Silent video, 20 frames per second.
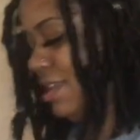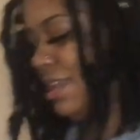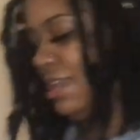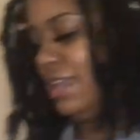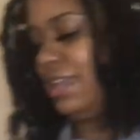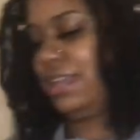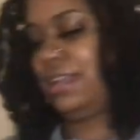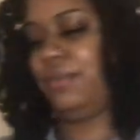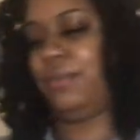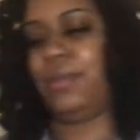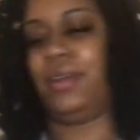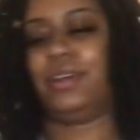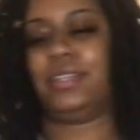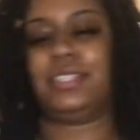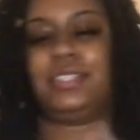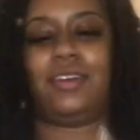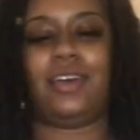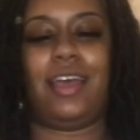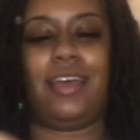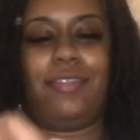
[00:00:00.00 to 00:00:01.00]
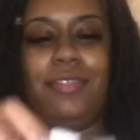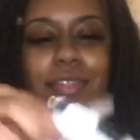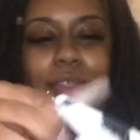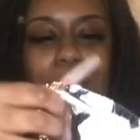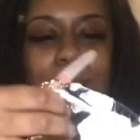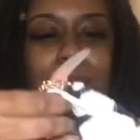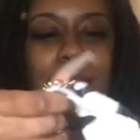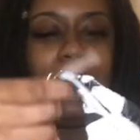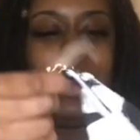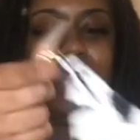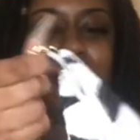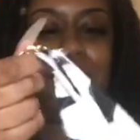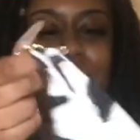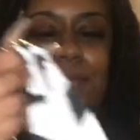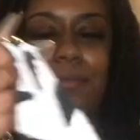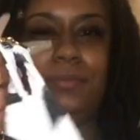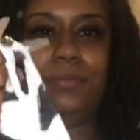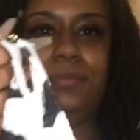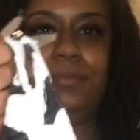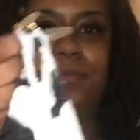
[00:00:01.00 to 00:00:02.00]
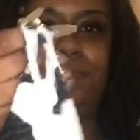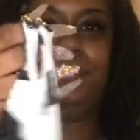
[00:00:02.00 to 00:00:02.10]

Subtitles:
And then we also have the bottom.